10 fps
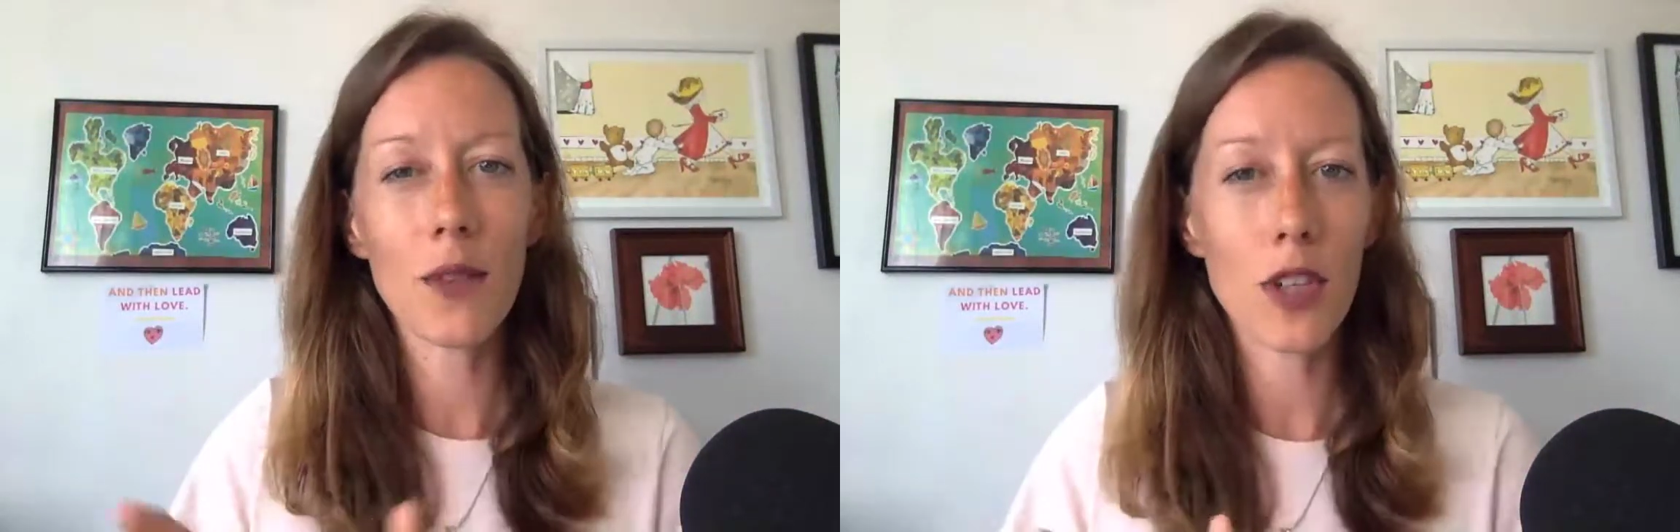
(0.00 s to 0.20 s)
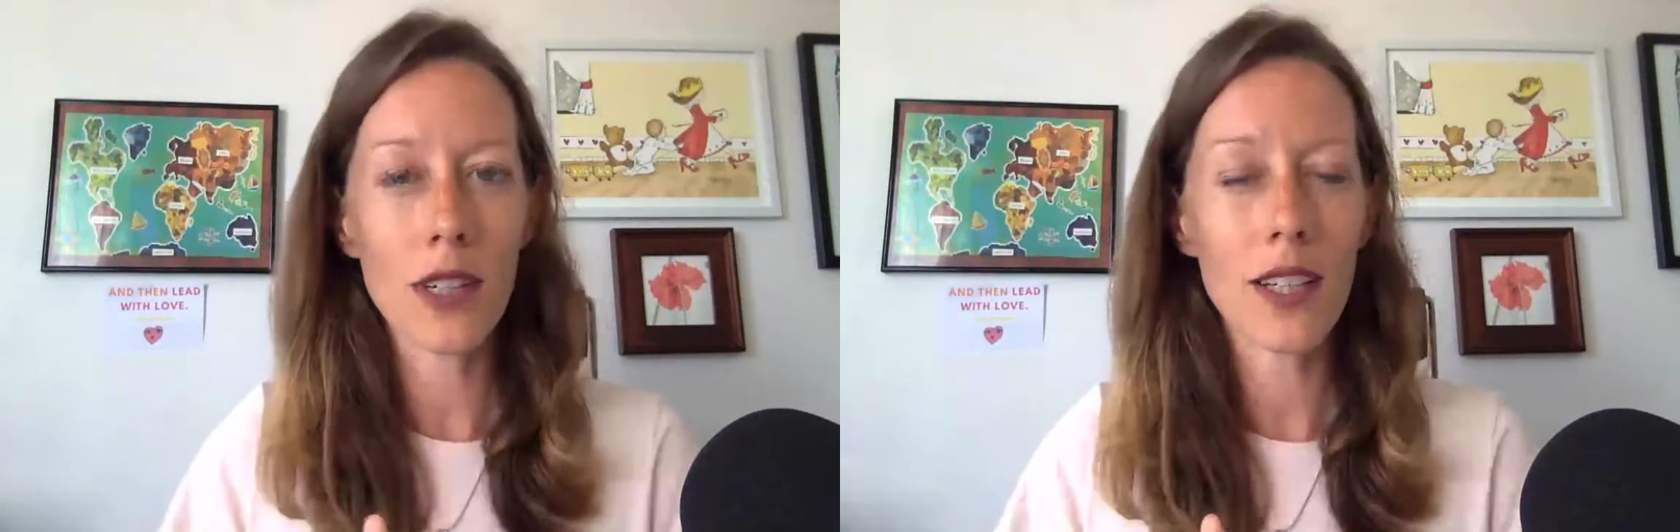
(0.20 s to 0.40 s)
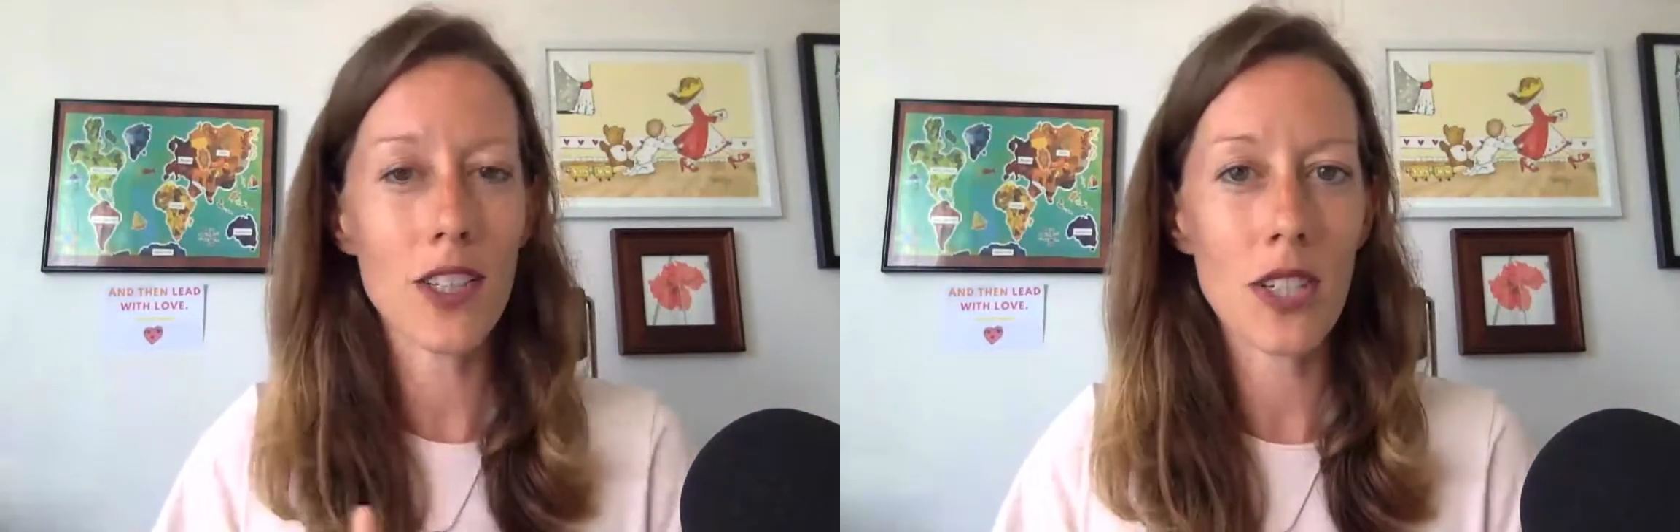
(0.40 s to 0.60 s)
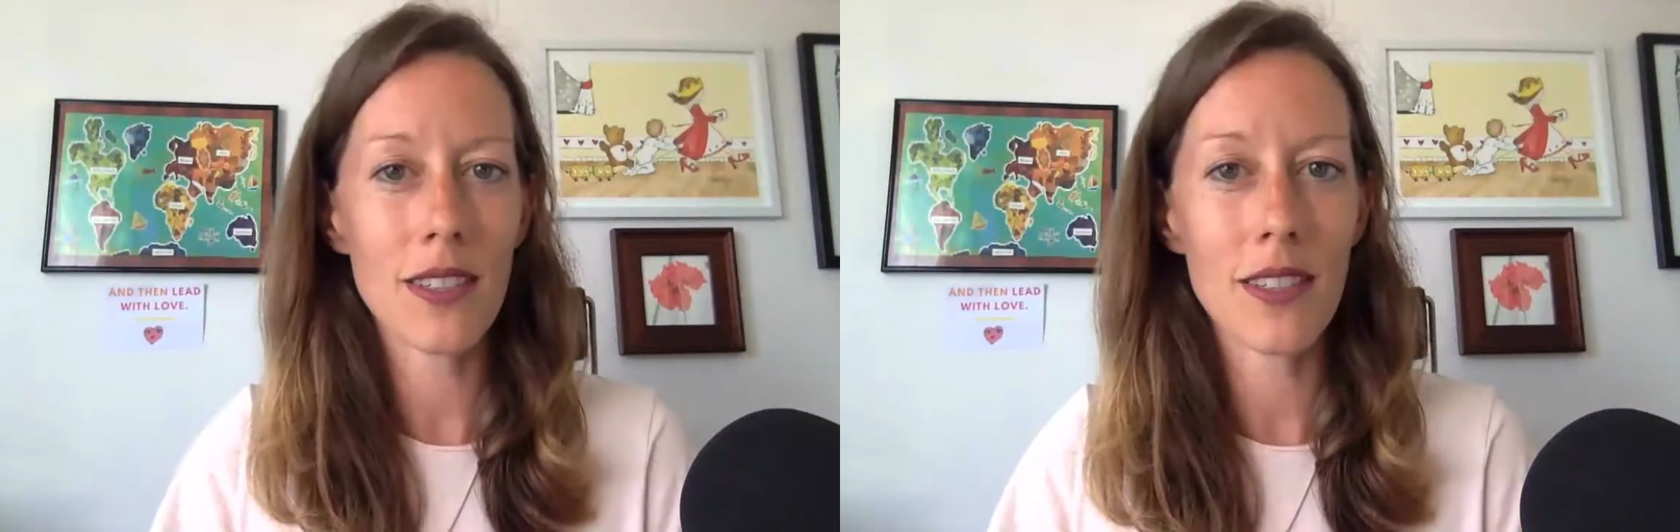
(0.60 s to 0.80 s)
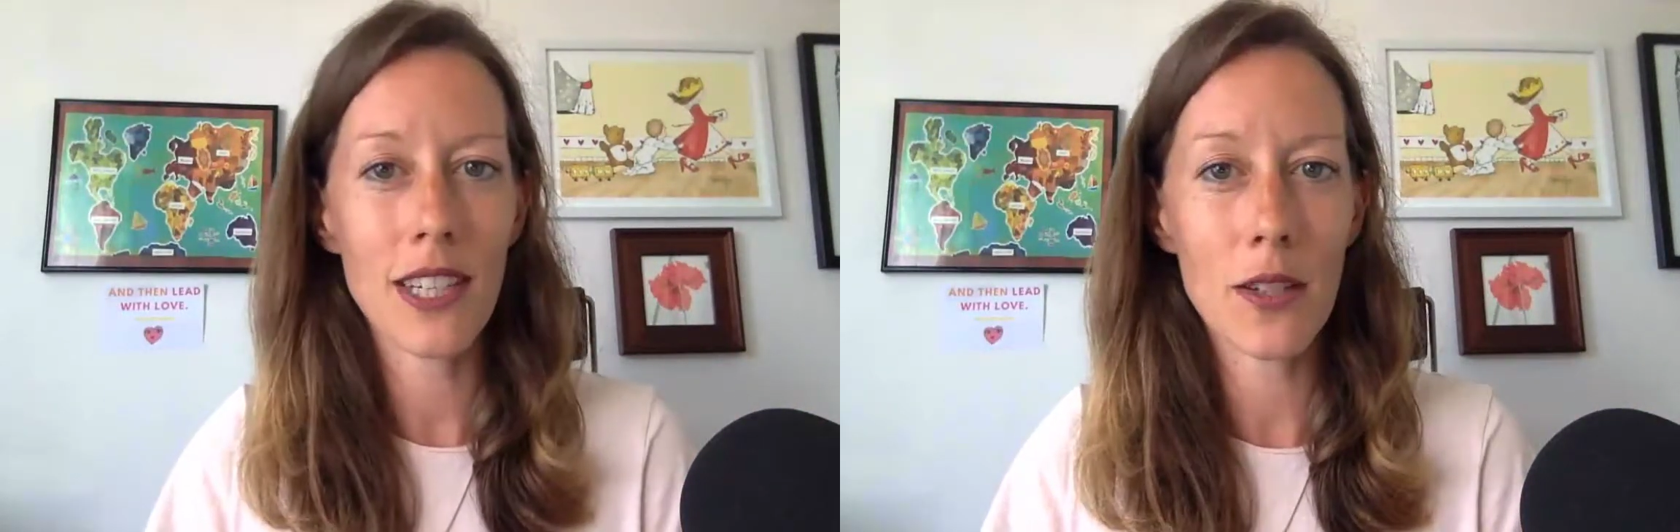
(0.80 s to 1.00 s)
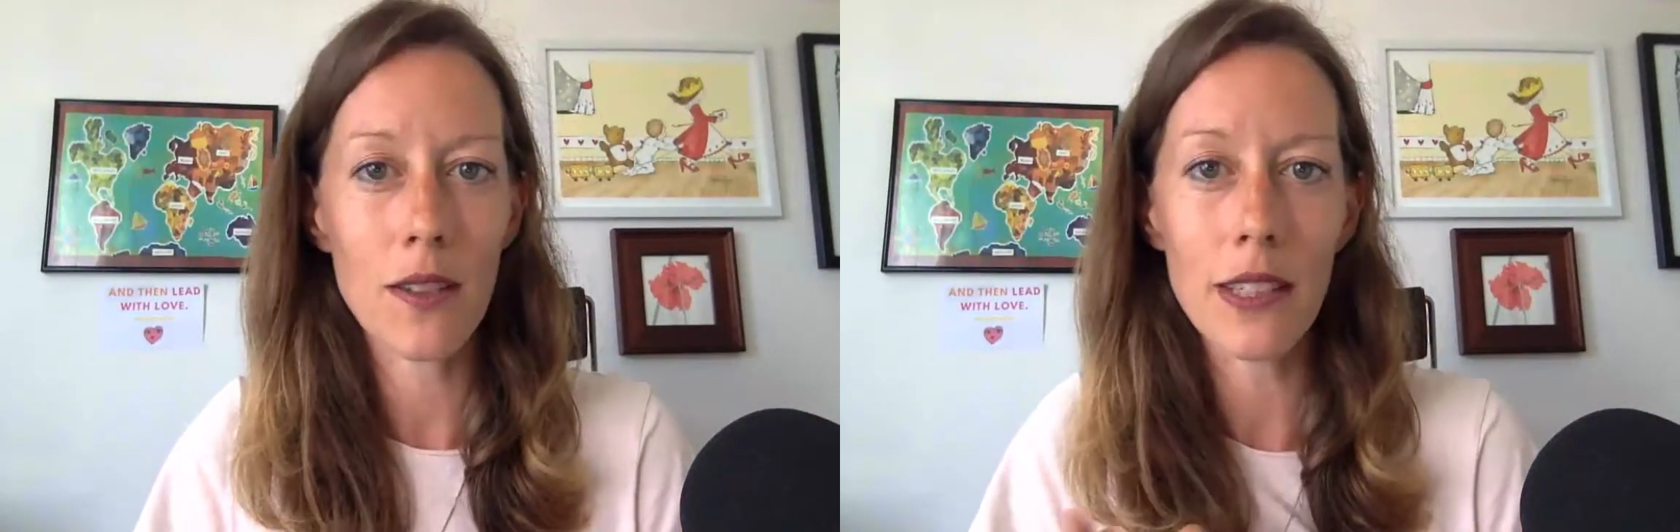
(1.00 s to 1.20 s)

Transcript: earning just Kindle